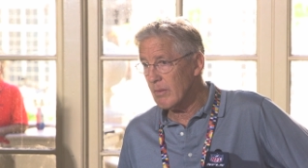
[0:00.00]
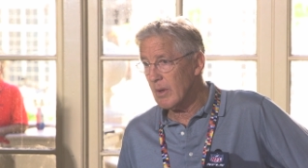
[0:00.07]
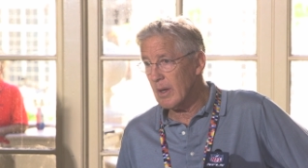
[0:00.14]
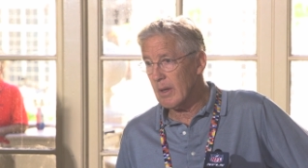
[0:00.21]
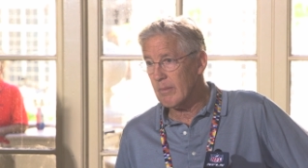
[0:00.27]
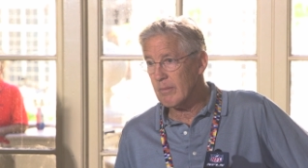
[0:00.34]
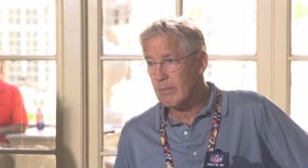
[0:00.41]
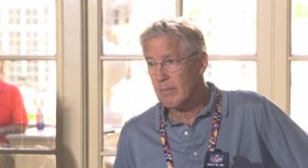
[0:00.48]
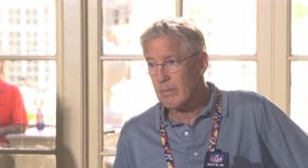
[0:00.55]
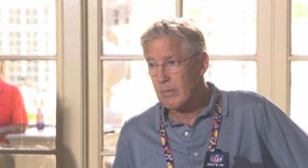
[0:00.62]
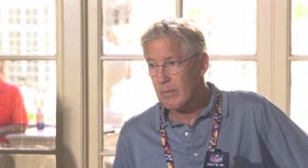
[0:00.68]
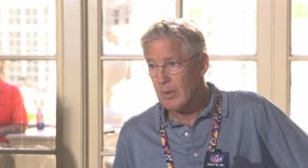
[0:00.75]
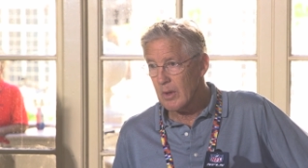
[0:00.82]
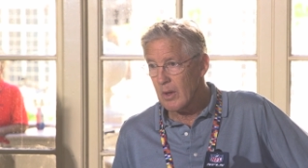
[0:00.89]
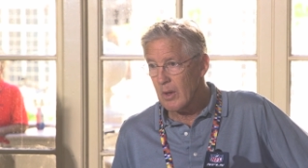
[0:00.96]
Um,
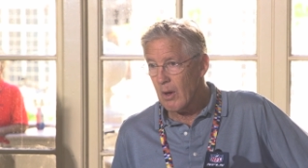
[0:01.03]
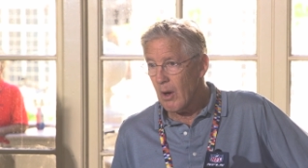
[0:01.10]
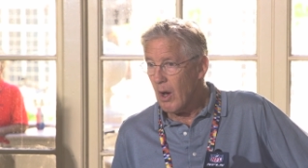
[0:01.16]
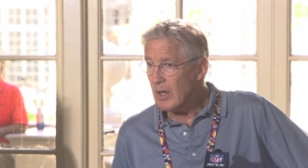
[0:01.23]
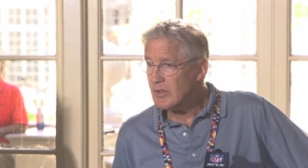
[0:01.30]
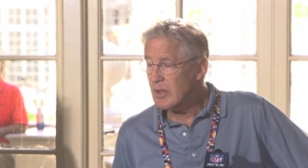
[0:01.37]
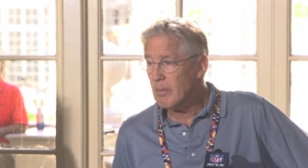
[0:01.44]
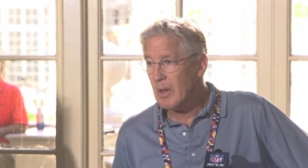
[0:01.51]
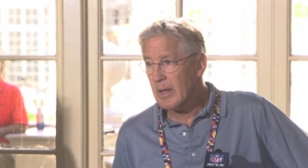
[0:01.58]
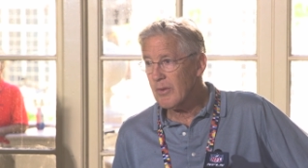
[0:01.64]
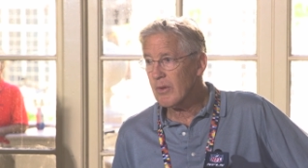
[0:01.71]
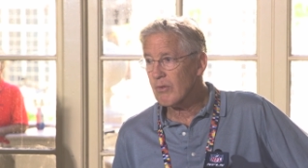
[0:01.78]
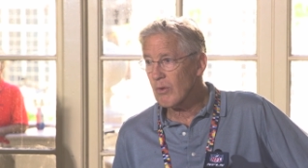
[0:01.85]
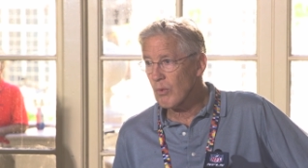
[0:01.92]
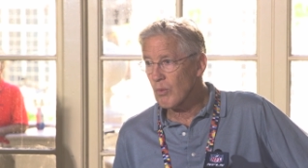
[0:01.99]
Austin
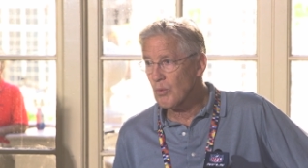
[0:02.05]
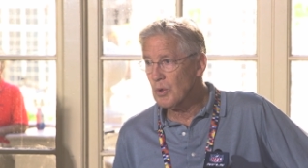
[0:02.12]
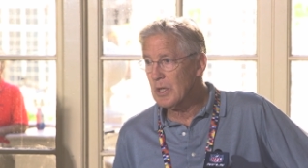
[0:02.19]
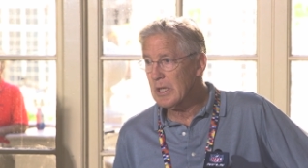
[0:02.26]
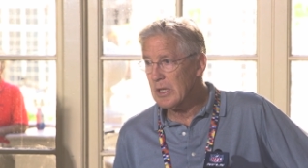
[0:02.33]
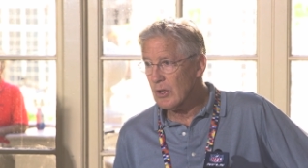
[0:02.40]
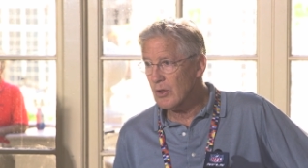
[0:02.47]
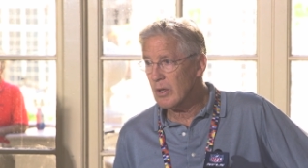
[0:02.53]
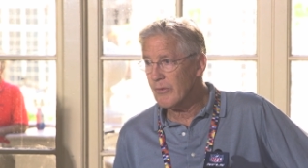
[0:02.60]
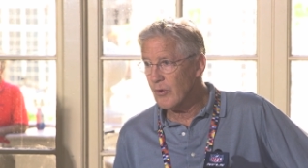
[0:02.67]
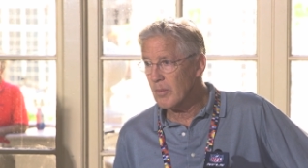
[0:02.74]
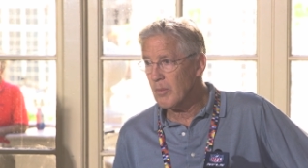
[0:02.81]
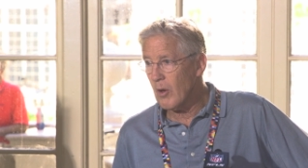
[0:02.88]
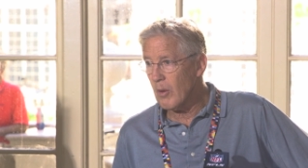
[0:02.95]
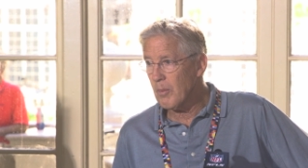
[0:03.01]
Blythe is a really good
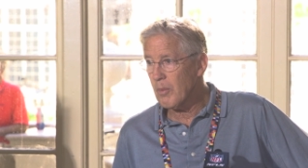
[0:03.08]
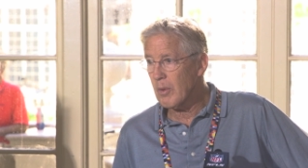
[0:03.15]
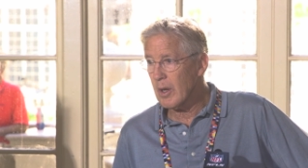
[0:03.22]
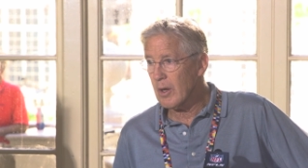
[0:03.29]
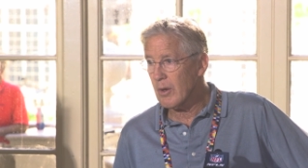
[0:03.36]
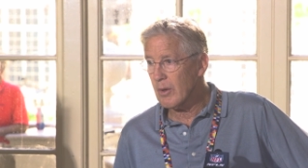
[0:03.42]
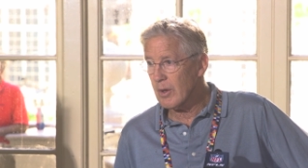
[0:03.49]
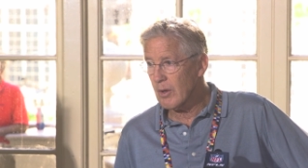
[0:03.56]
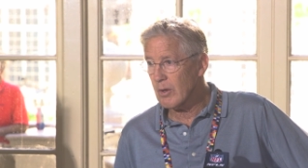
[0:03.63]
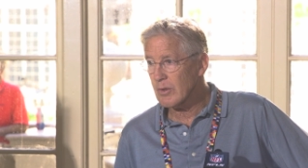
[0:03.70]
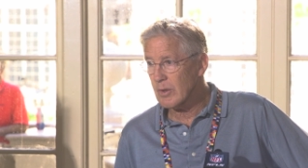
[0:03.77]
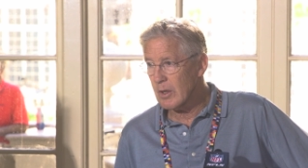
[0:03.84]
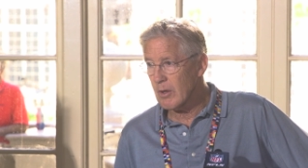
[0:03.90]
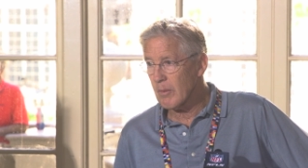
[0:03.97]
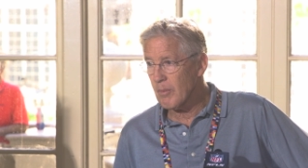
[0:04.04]
football player in our
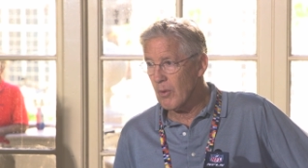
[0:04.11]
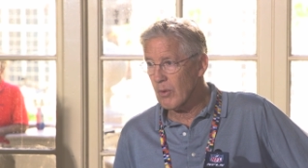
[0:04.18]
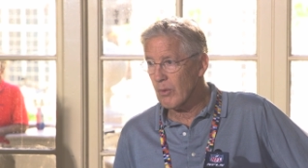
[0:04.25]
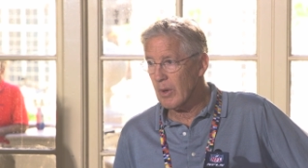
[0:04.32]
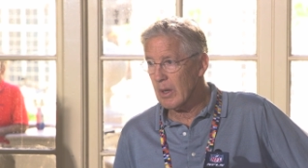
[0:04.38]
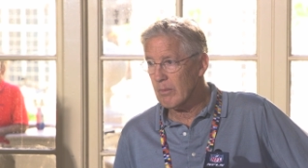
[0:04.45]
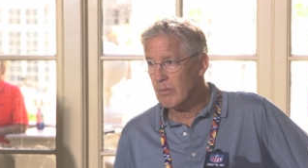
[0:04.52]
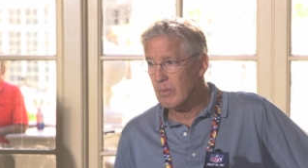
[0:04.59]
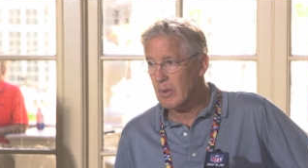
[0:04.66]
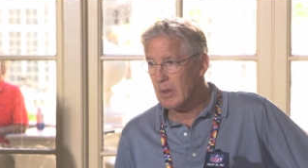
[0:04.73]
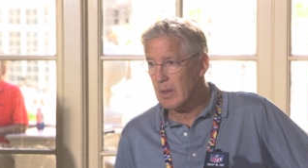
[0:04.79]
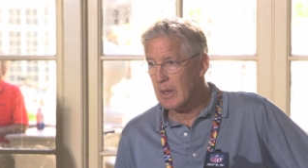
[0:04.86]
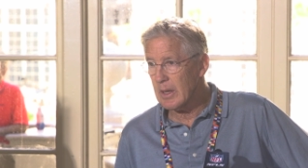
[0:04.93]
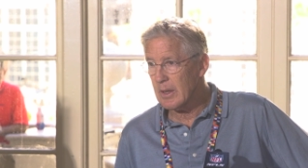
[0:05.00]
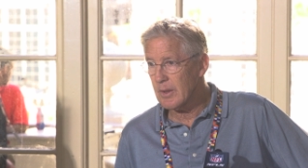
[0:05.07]
in our program,
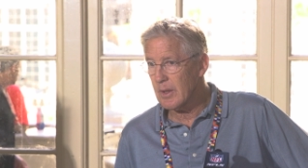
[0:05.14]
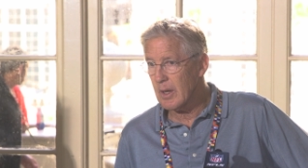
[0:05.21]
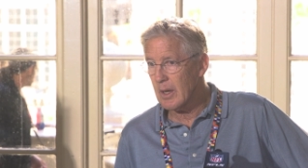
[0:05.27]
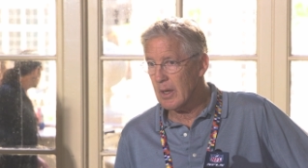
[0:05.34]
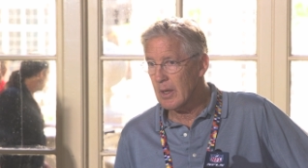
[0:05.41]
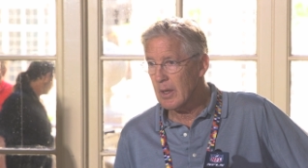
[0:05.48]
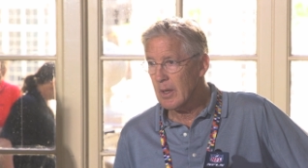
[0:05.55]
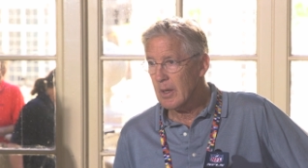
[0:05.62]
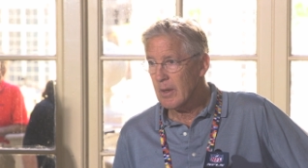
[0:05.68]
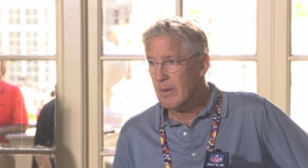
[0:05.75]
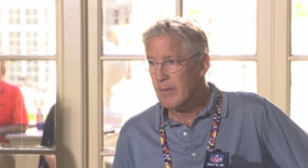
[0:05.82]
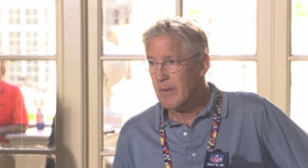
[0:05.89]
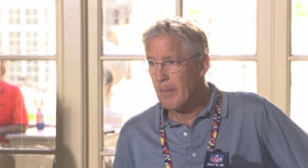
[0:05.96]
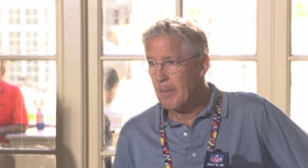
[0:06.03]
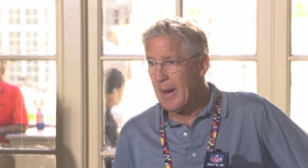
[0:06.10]
and. Uh,
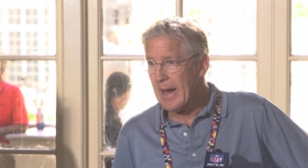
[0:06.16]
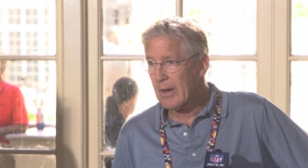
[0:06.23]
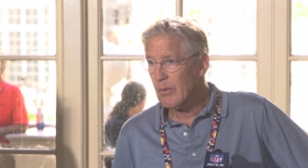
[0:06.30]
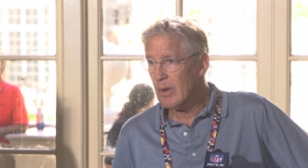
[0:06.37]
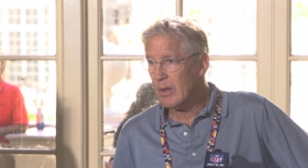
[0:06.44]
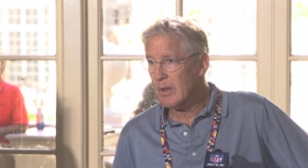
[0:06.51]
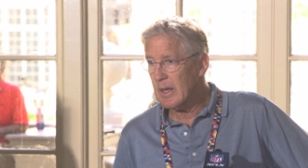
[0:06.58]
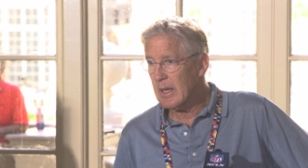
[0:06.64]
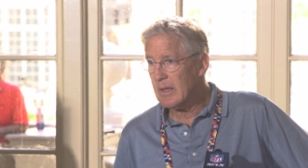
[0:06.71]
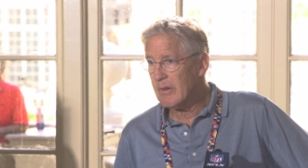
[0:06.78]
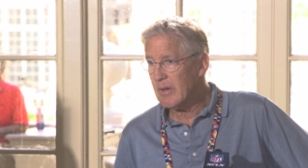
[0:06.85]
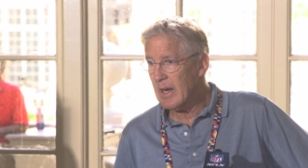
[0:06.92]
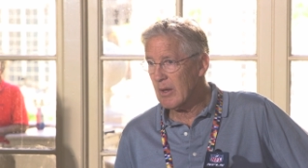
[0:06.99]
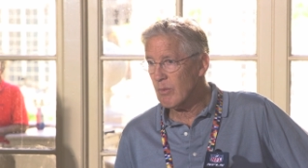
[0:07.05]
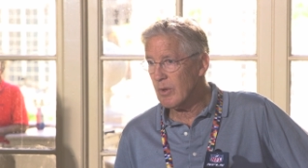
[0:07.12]
the background that
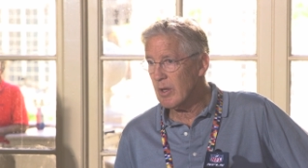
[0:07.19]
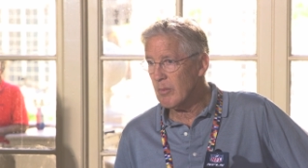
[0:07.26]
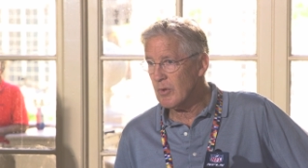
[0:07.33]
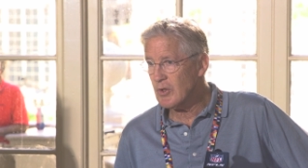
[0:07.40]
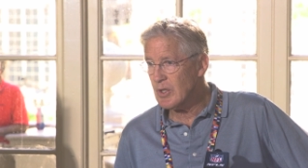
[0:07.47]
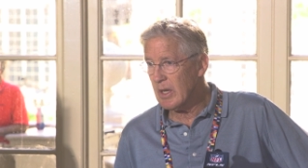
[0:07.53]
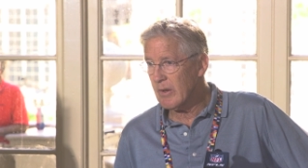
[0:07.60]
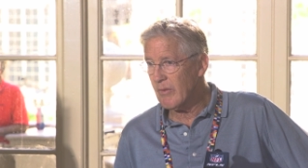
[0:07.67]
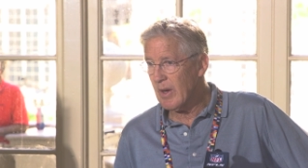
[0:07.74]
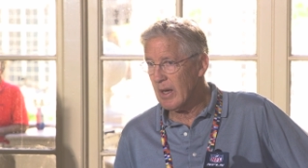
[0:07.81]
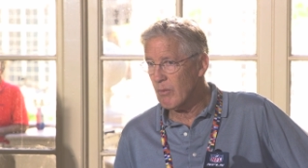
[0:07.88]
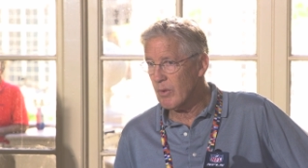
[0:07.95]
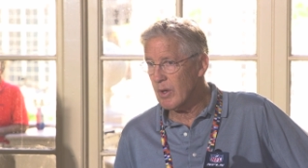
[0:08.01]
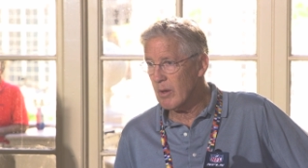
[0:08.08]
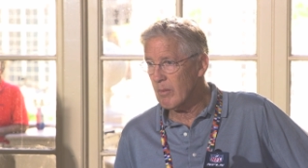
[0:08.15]
Andy's had with him and Shane have
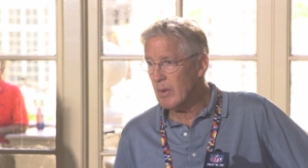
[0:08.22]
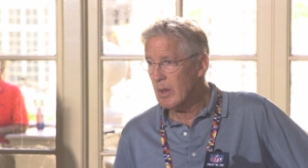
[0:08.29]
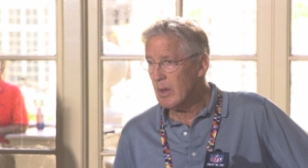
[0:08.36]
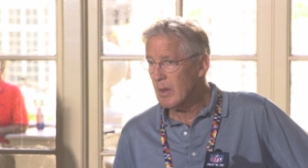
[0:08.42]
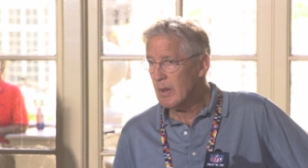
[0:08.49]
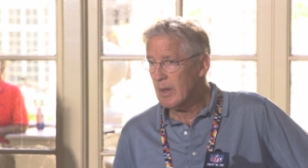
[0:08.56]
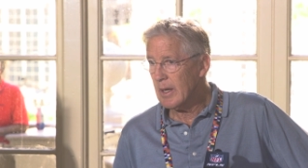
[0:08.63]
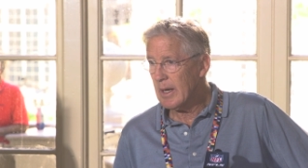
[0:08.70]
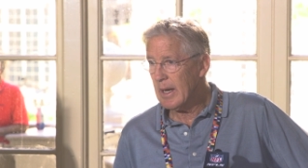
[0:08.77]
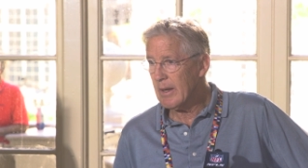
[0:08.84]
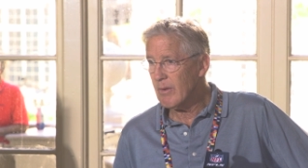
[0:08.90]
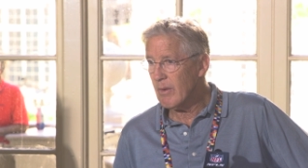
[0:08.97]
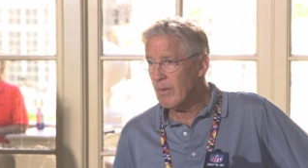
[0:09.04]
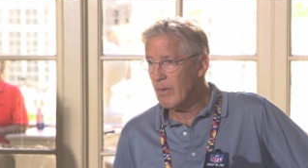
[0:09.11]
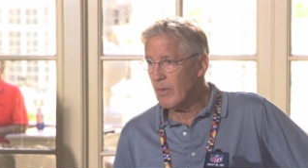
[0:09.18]
had with him, uh,
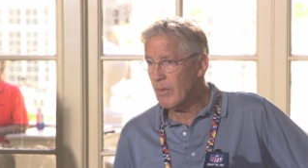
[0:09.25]
and